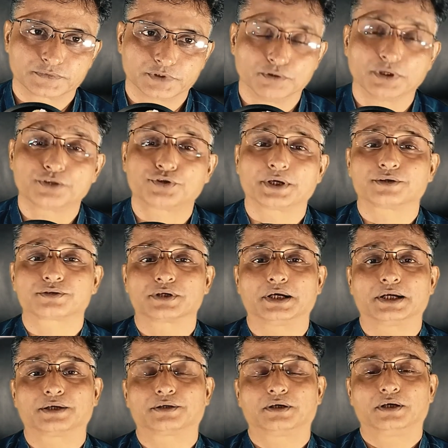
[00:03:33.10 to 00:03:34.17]
The only thing is
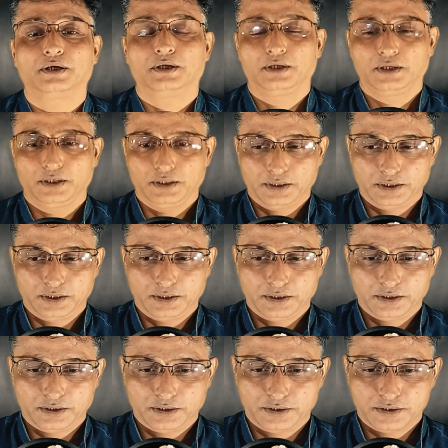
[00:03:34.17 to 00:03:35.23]
that,
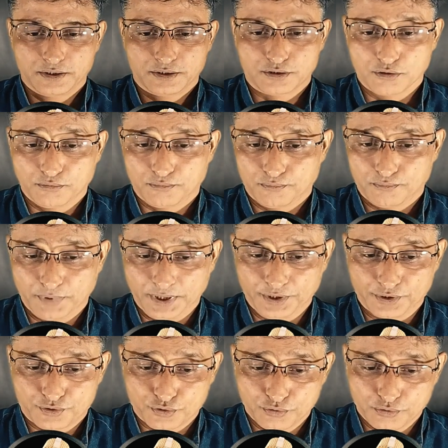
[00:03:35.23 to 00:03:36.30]
so we
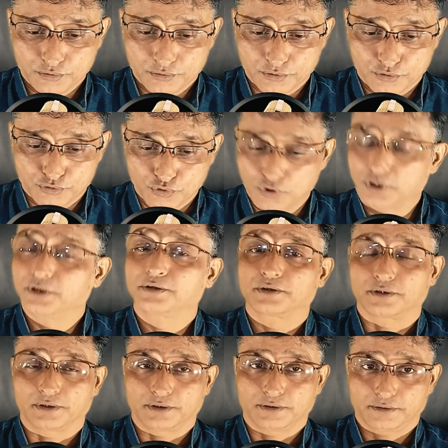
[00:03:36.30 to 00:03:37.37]
need to go
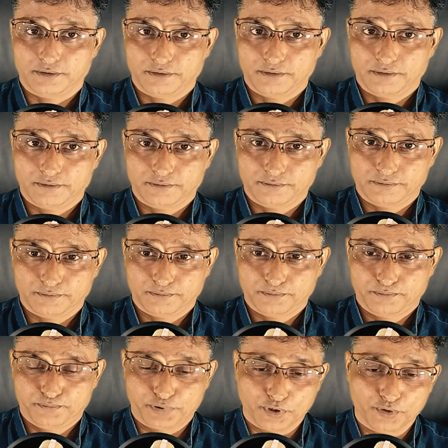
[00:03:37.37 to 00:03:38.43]
on
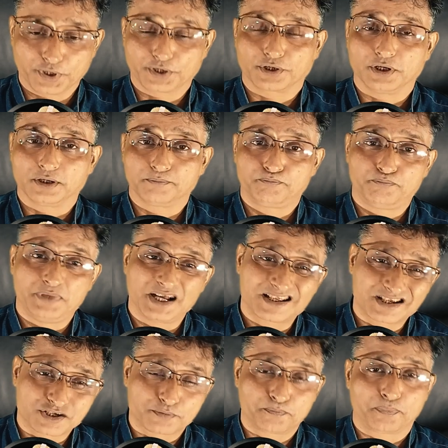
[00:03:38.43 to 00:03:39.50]
pouring our
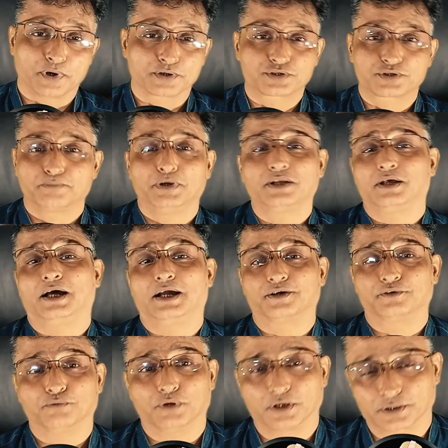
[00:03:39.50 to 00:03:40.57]
best possible
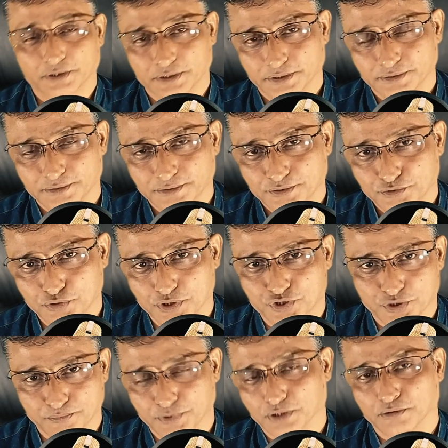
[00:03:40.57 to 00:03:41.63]
hard work to
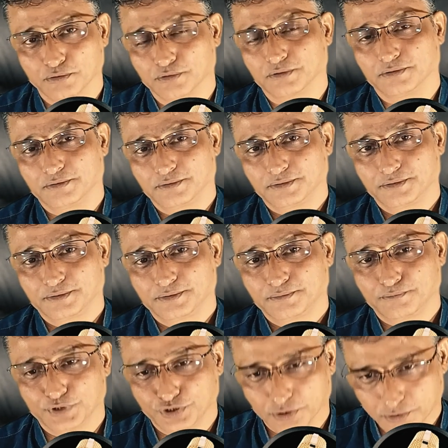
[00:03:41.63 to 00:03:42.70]
achieve the goal,
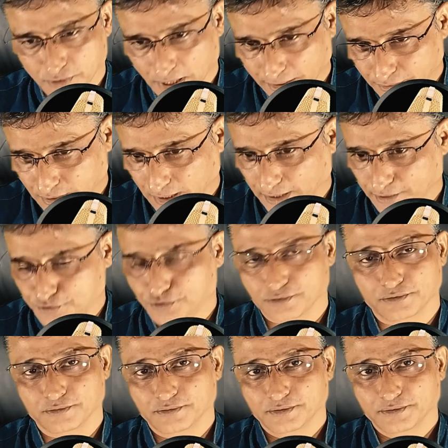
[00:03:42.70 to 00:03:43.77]
with the right
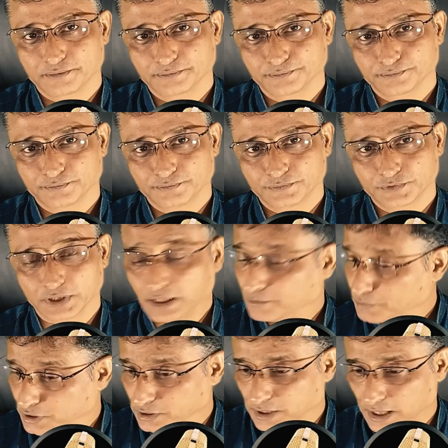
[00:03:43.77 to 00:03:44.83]
direction
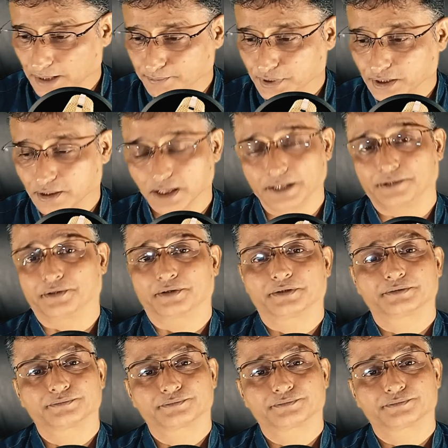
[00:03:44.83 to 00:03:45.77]
and with the time deadline.